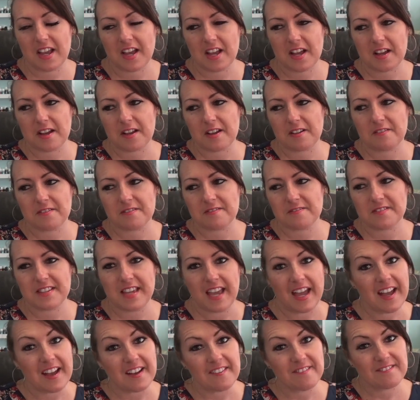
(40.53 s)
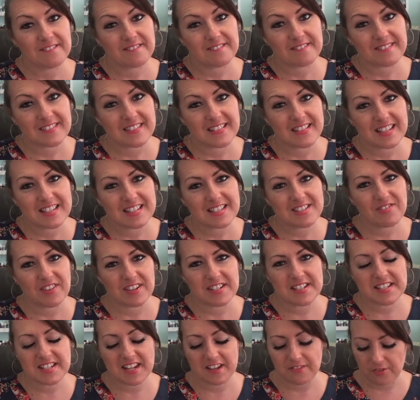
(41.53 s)
Uh, yeah, it's
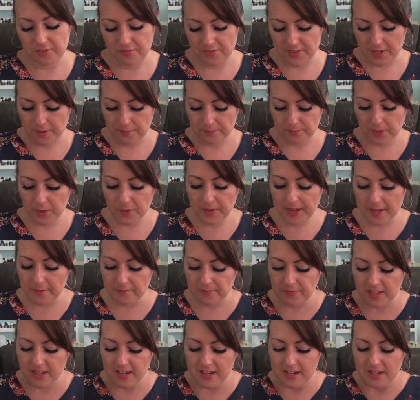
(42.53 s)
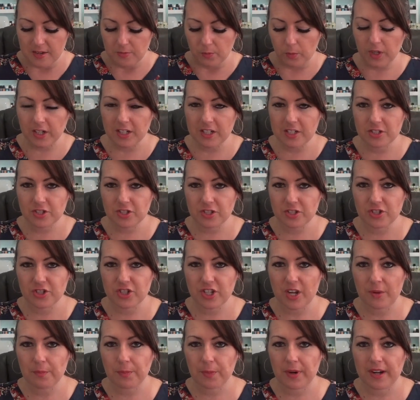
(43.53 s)
fun stuff over there. Okay, we're gonna
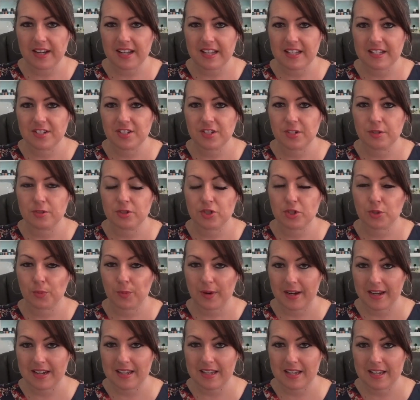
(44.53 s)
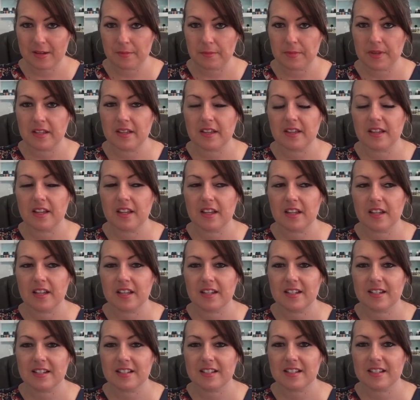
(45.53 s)
jump right into Geranium
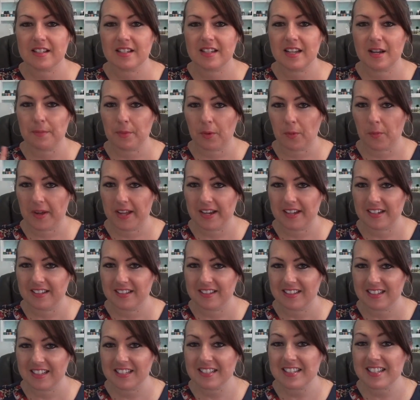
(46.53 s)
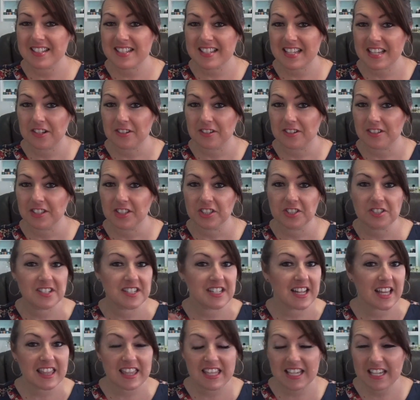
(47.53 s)
Number one, it's a single. There's
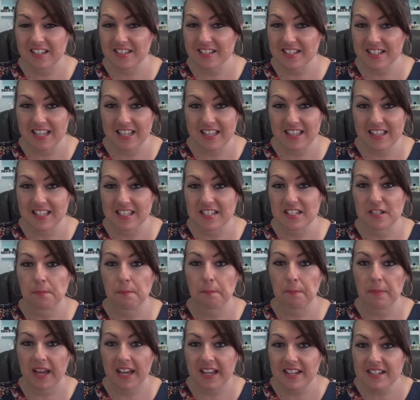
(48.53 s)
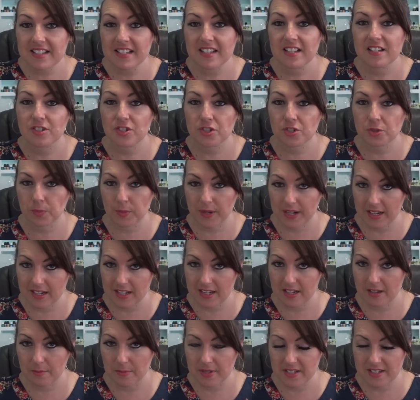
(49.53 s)
nothing else in this but
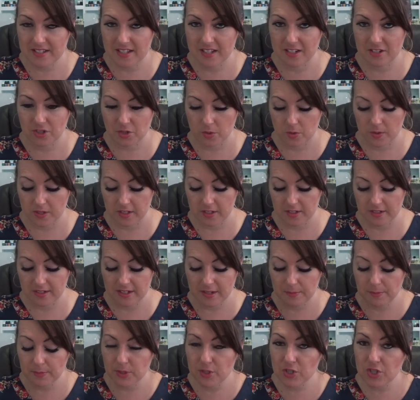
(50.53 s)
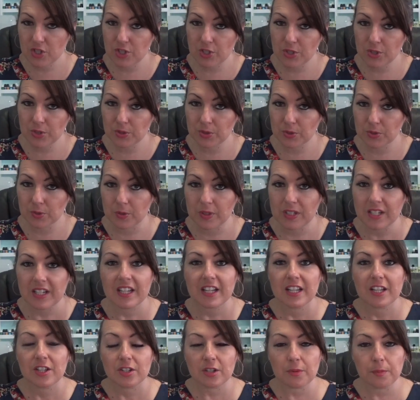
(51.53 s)
geranium essential oil. Number two,
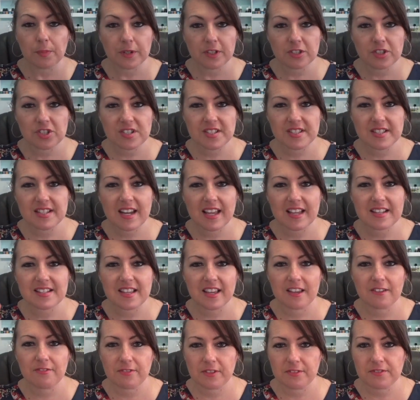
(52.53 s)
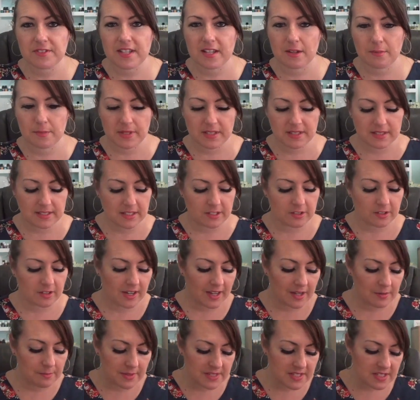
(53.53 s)
Purchased it as a 15
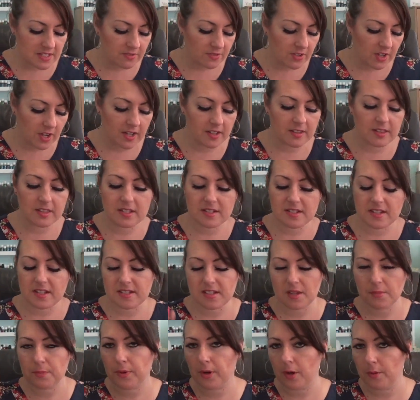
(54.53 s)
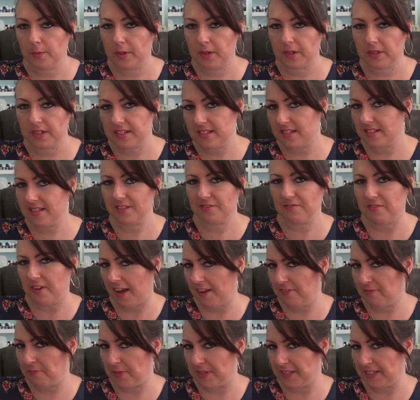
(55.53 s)
milliliter. I must have gotten this as a promo because it's a
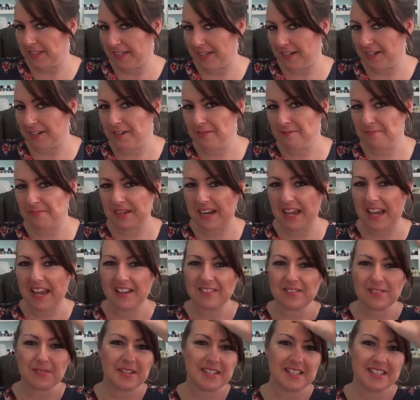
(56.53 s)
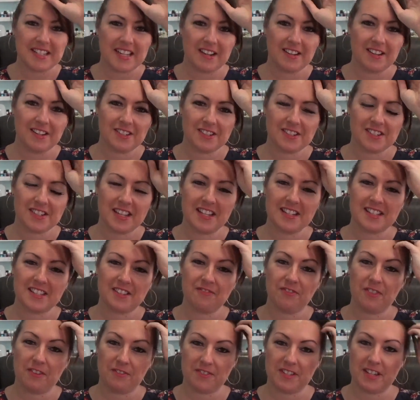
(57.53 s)
5 milliliter, but I have it written down here it's
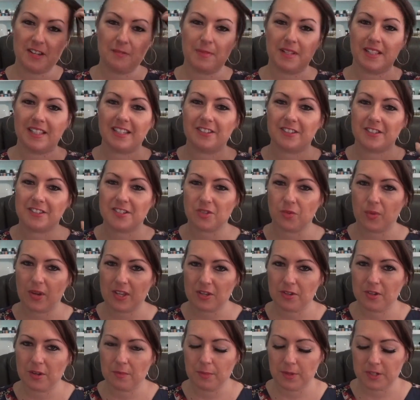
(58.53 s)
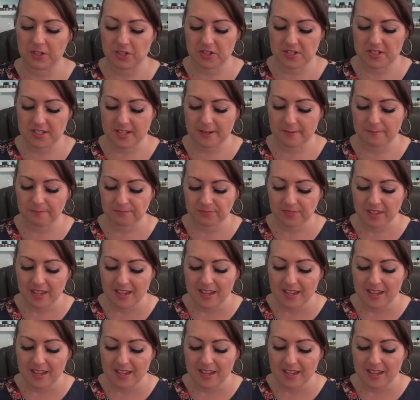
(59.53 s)
a 15 milliliters the way you can purchase it.